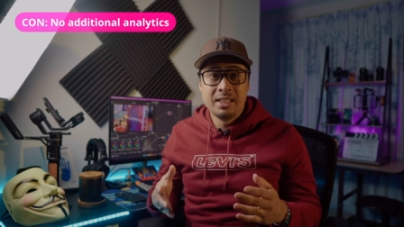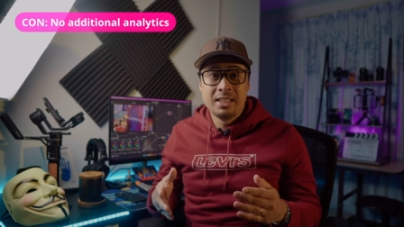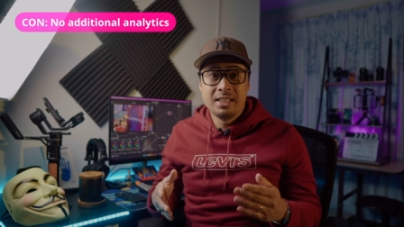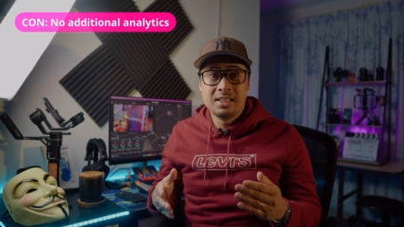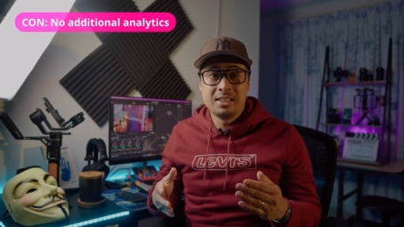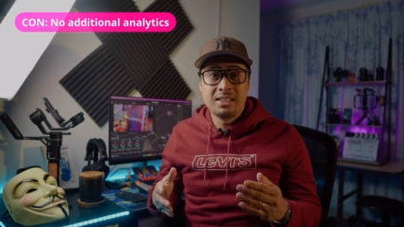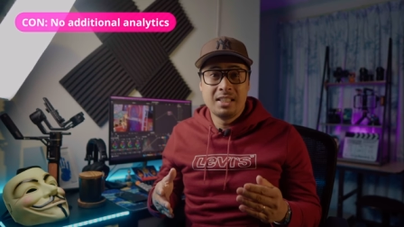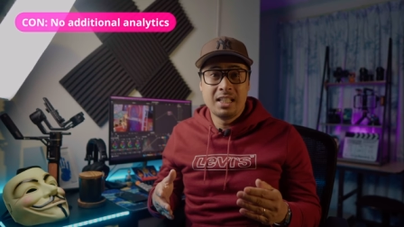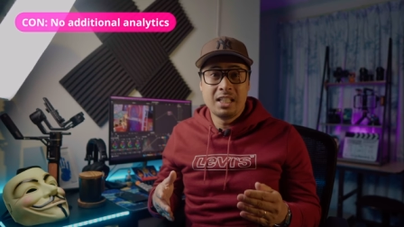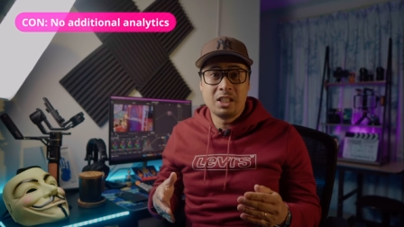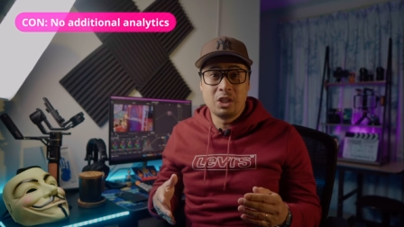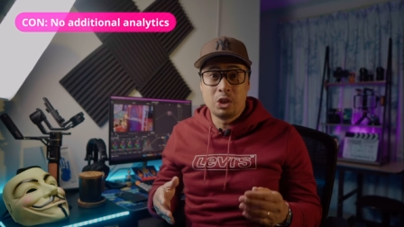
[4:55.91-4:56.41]

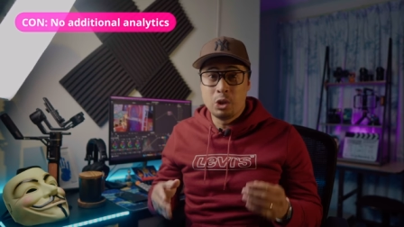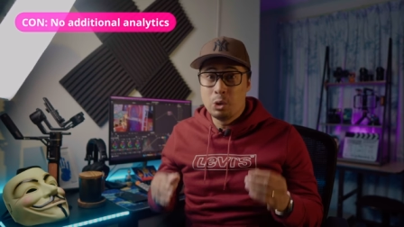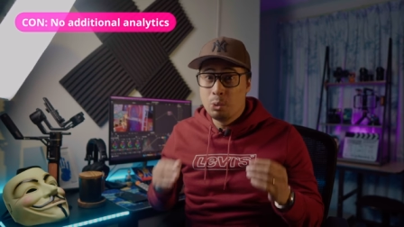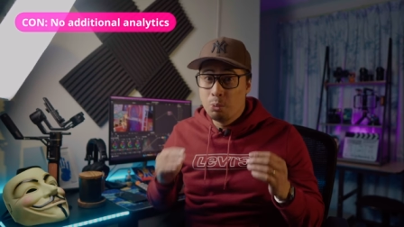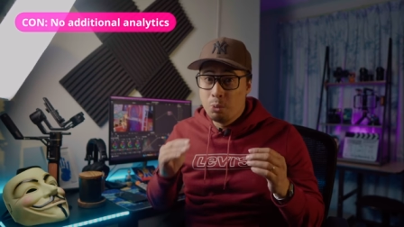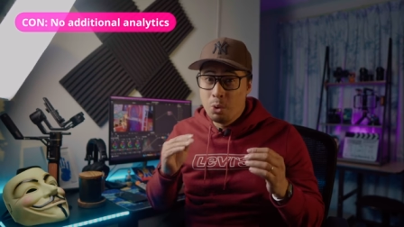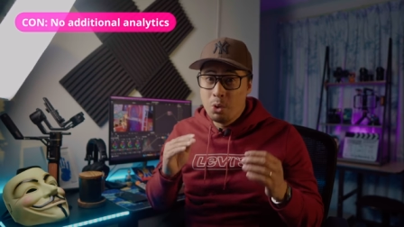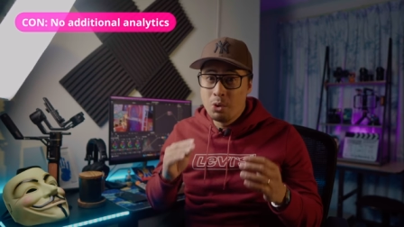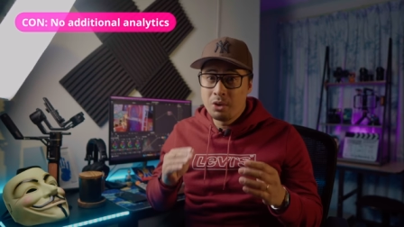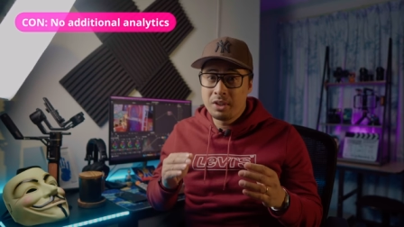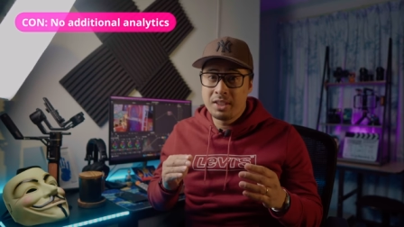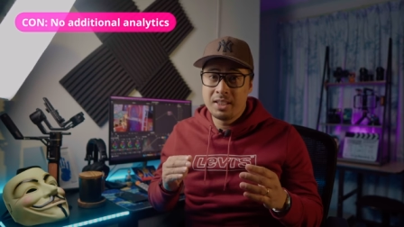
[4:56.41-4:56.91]
is that you
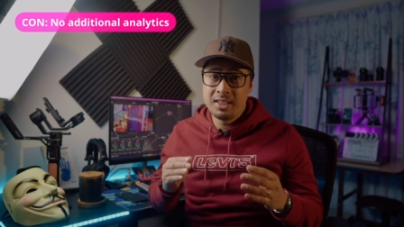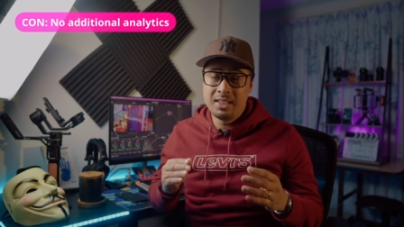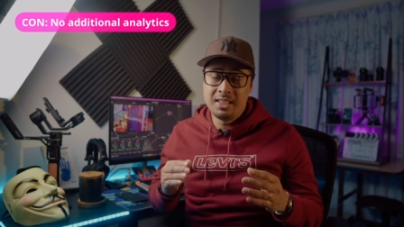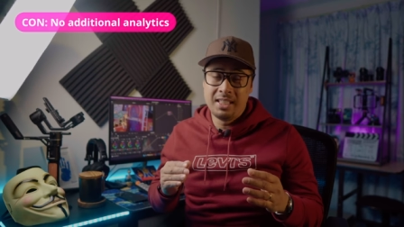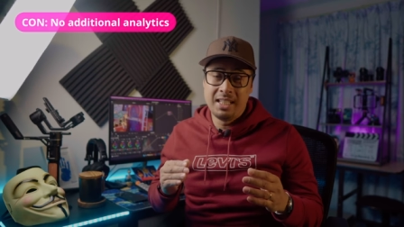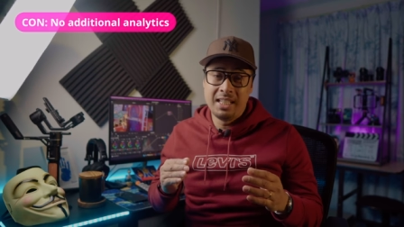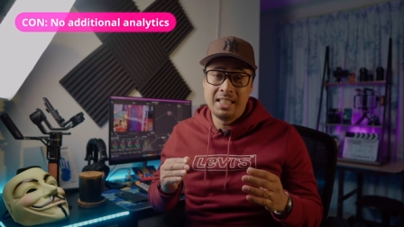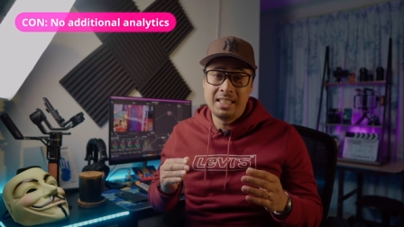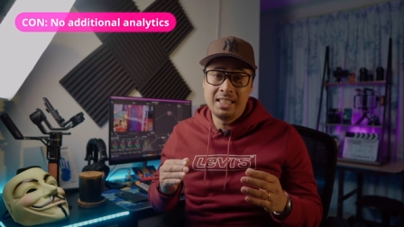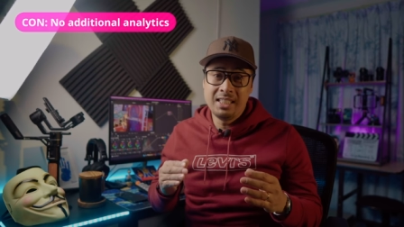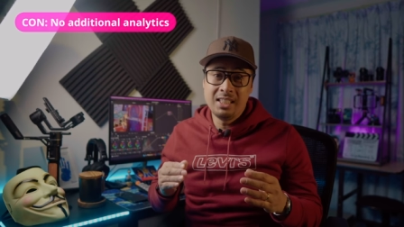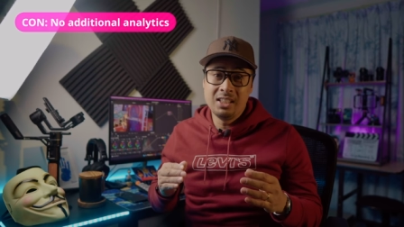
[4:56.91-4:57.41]
won't get
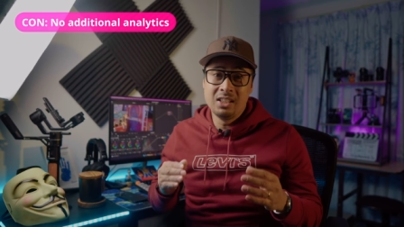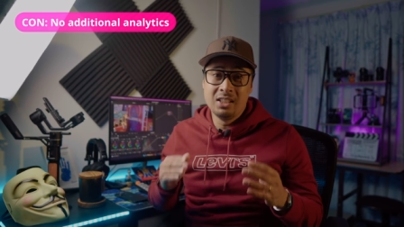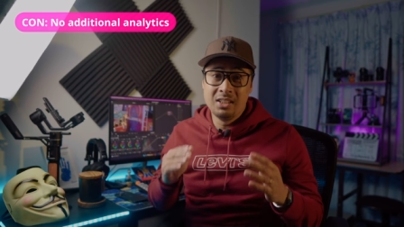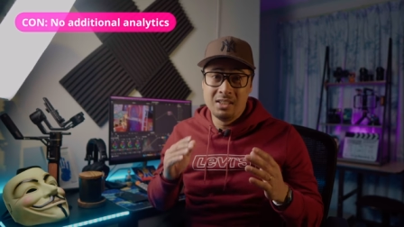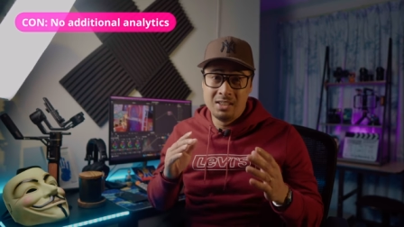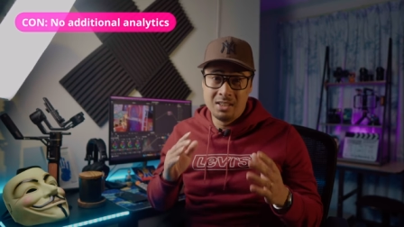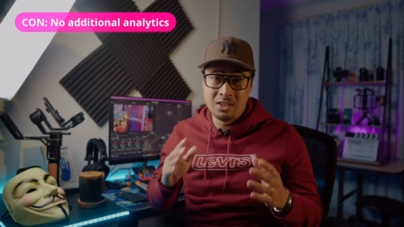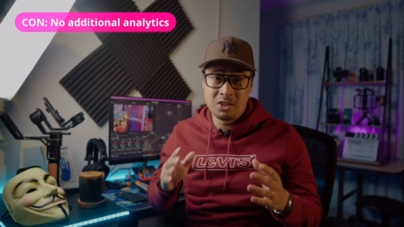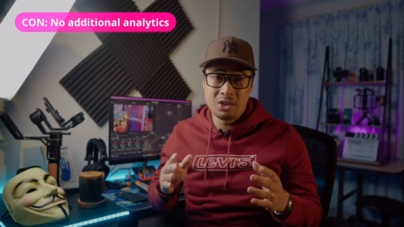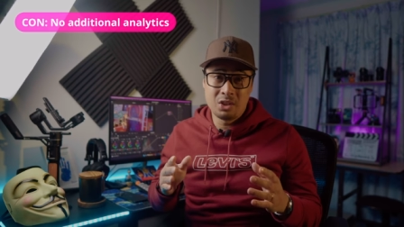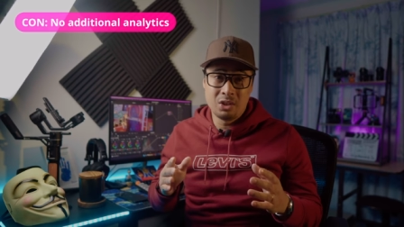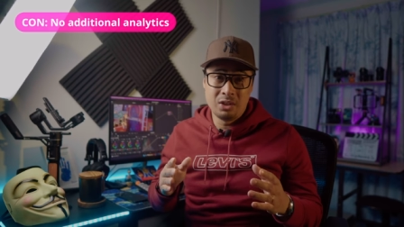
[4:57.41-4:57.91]
any
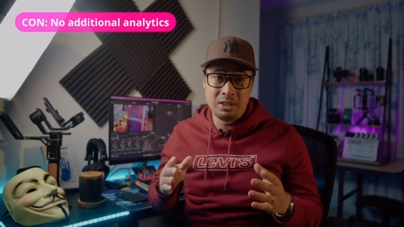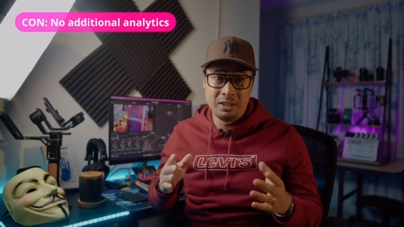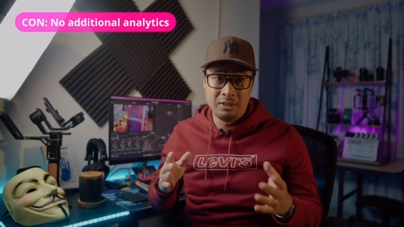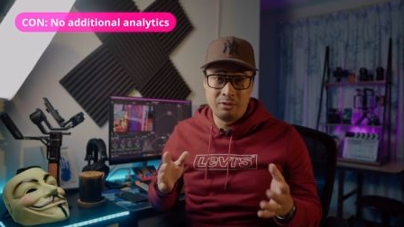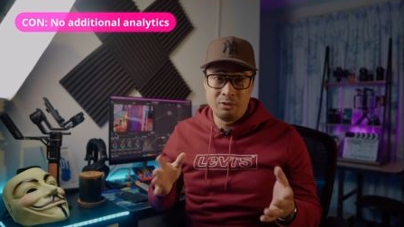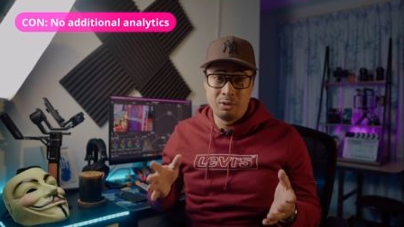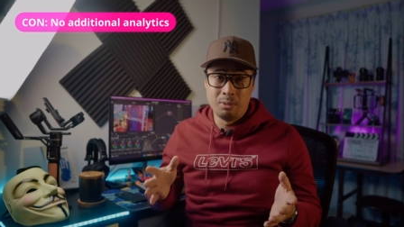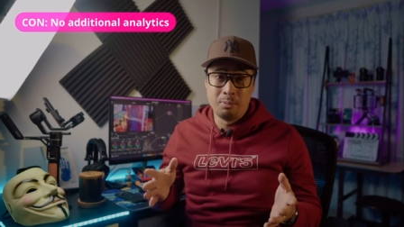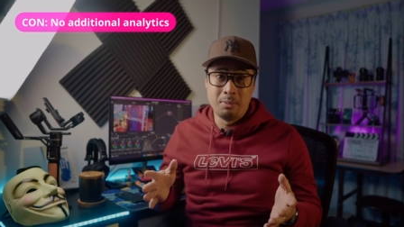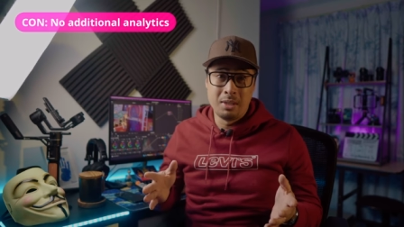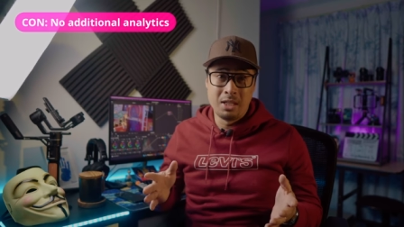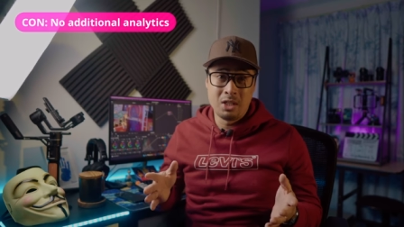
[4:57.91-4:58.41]
additional
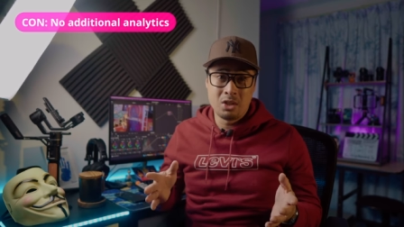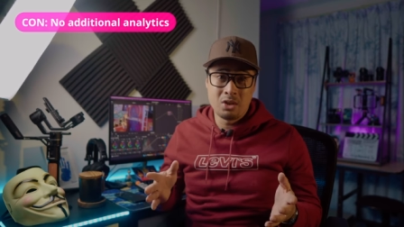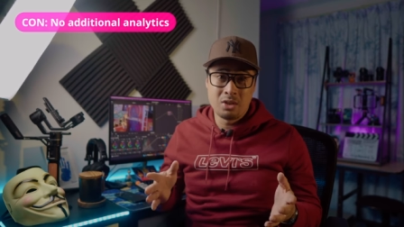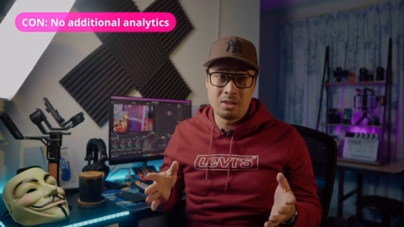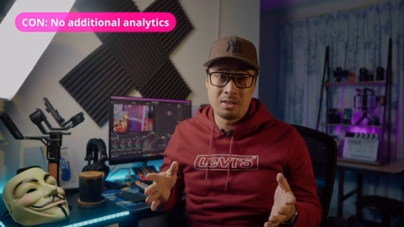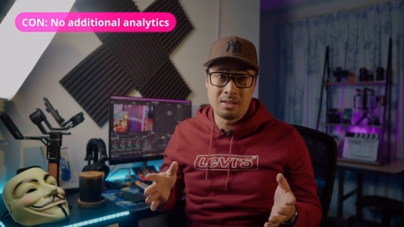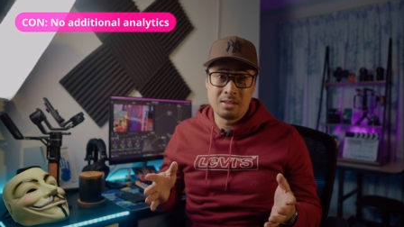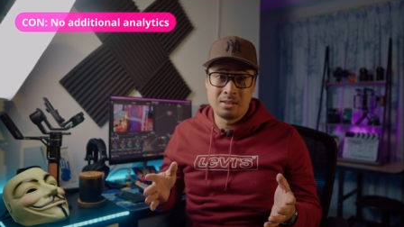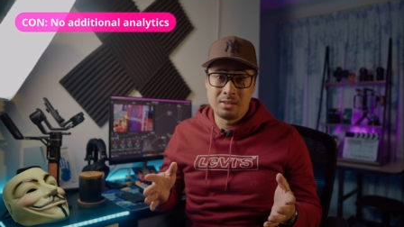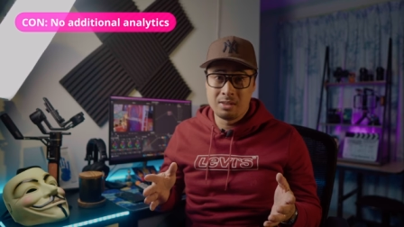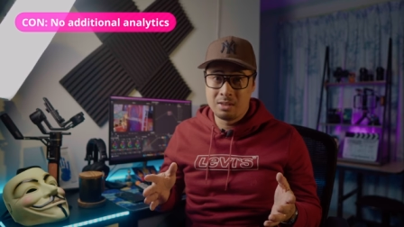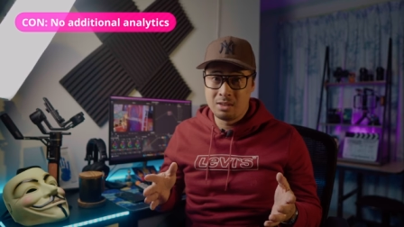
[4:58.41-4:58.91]

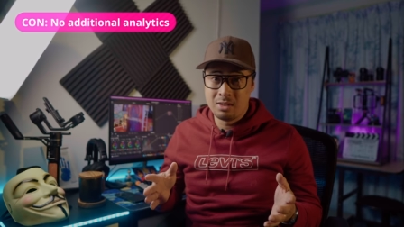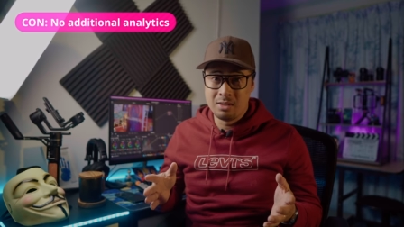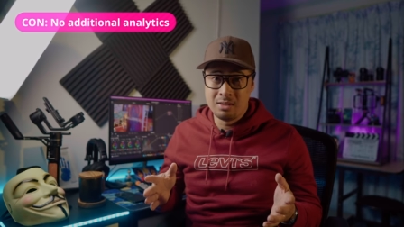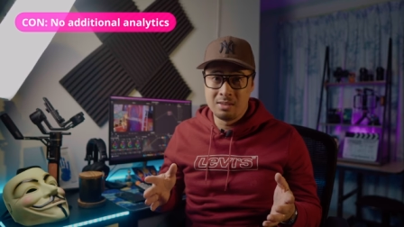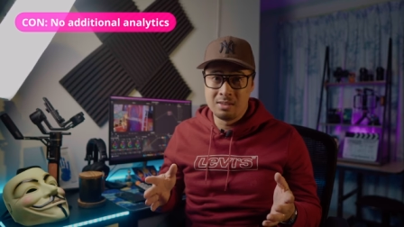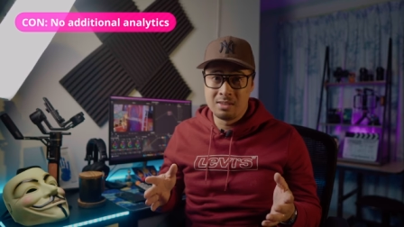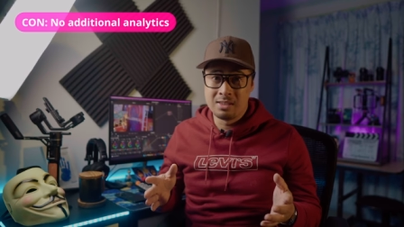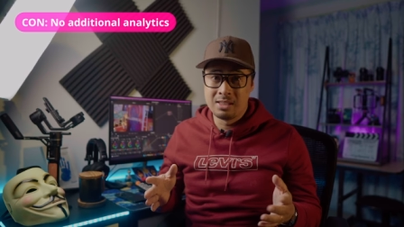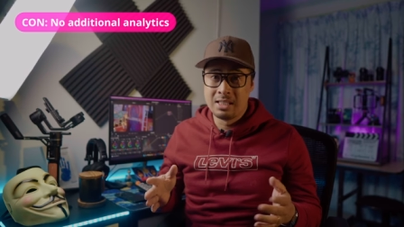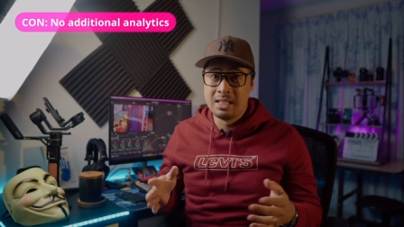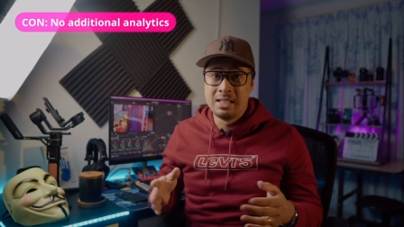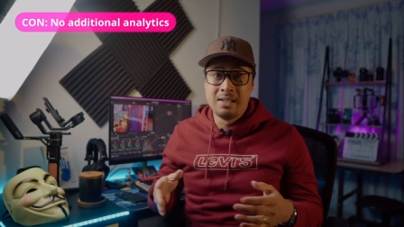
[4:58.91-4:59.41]
information such
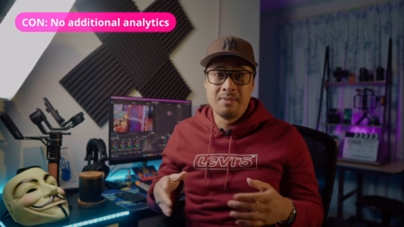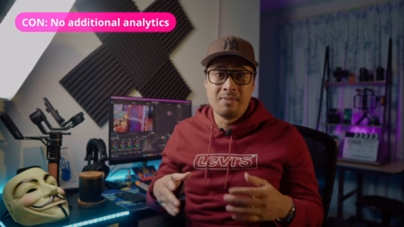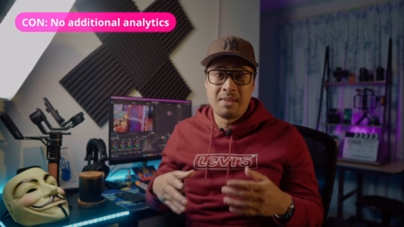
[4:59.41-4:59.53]
as